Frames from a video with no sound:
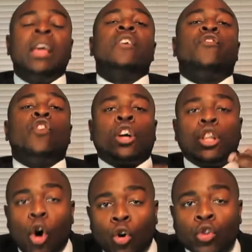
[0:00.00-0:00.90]
for
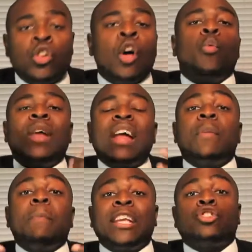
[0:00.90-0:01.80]
clothes,
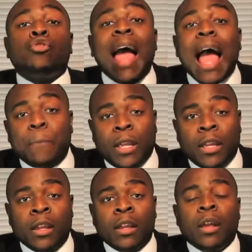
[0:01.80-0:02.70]
whatever makes you happy.